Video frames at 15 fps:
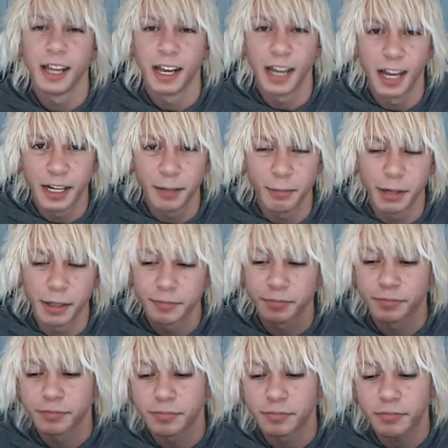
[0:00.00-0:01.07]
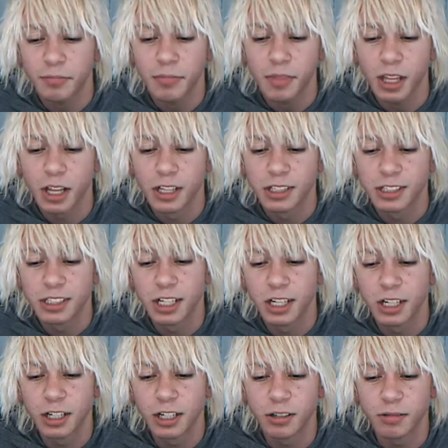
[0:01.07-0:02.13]
Anyway,
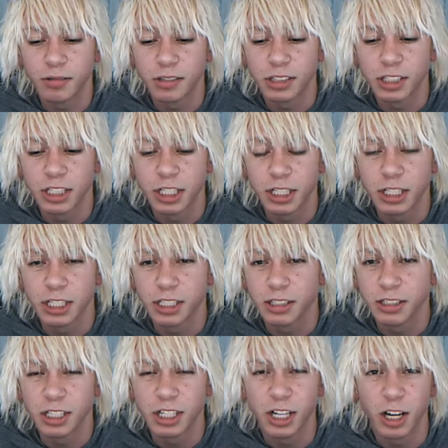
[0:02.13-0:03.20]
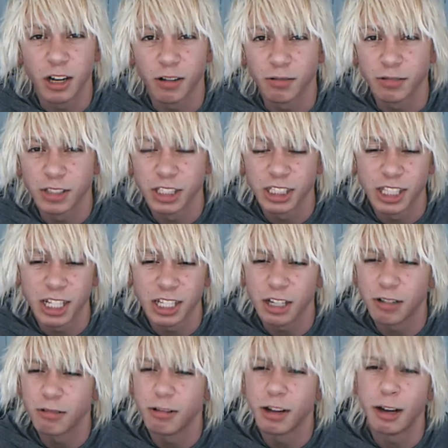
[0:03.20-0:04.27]
so she says,
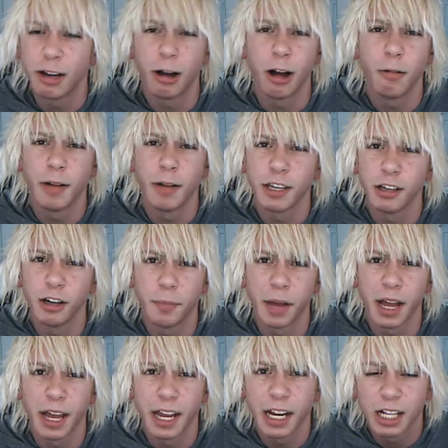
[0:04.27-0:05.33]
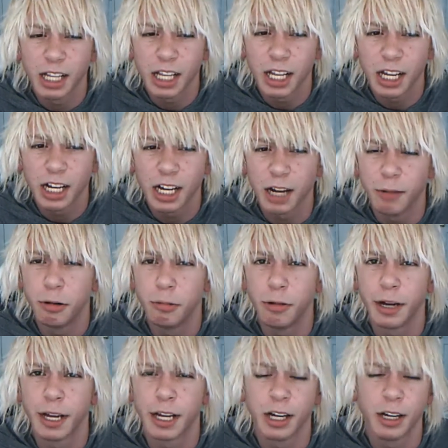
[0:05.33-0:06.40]
oh, well, I'll wake you up at 8 o'clock and we'll
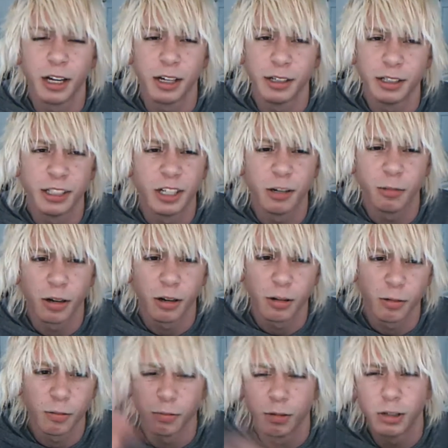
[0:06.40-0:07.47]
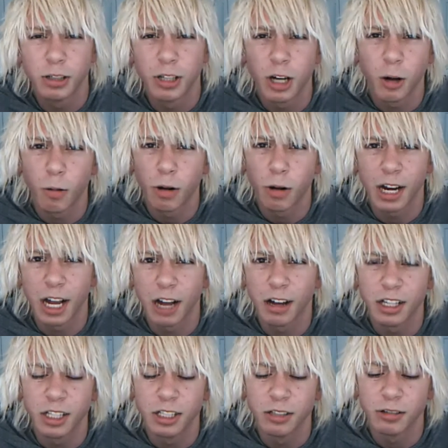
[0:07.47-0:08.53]
wake up, we'll go work out
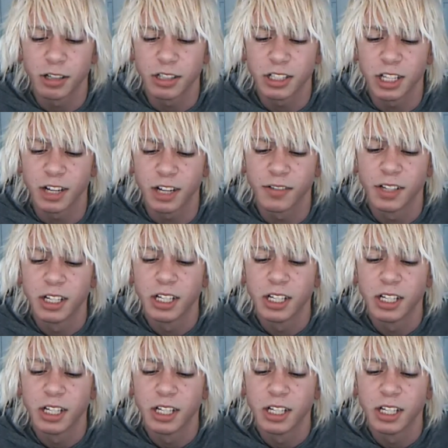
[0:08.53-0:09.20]
and do our stuff.